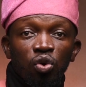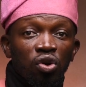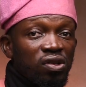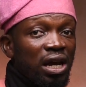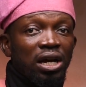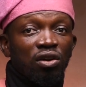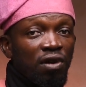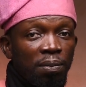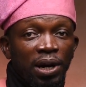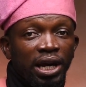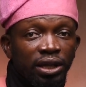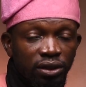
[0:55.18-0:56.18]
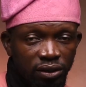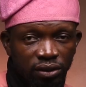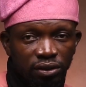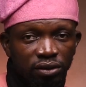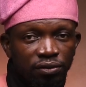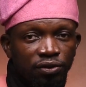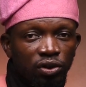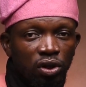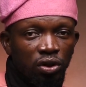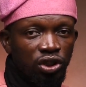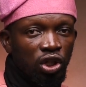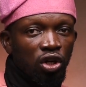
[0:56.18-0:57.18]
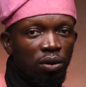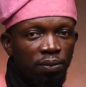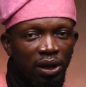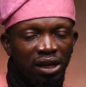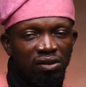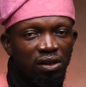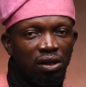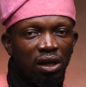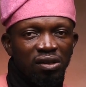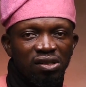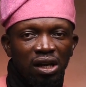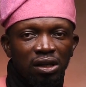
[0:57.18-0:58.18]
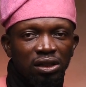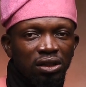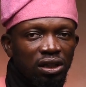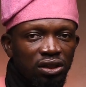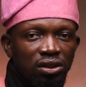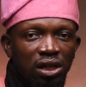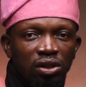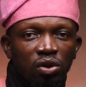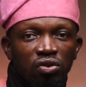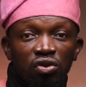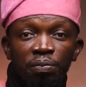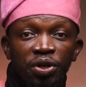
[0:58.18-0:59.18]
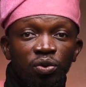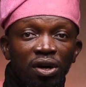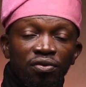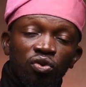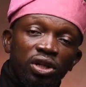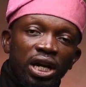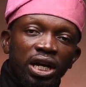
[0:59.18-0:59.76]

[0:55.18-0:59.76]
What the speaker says: who got tired of applying for your job as an international nurse or midwife to the